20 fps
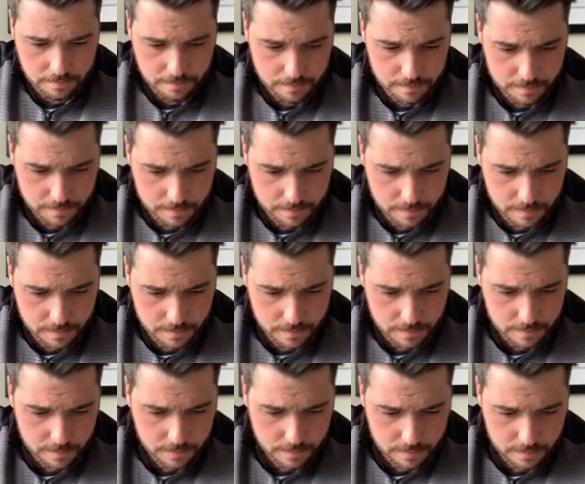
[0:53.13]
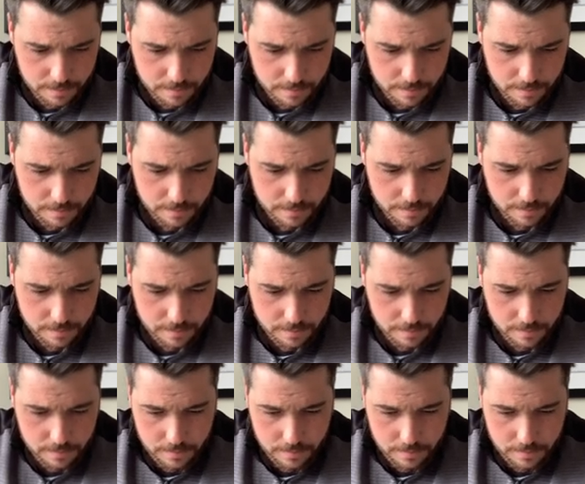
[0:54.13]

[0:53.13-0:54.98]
[no speech]